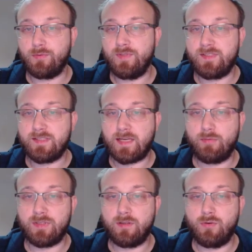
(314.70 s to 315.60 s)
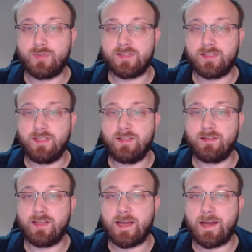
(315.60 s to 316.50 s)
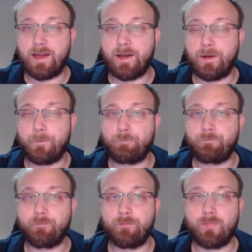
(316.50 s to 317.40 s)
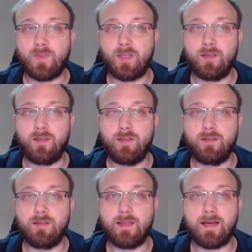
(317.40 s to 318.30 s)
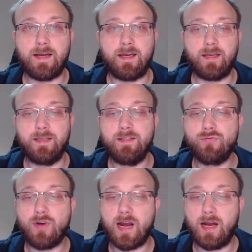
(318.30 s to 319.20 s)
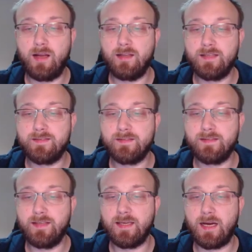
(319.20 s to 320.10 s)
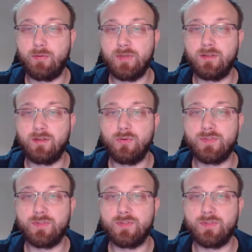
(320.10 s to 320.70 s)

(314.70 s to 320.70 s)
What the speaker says: So this is how it looks in the ghidra. Let's see how it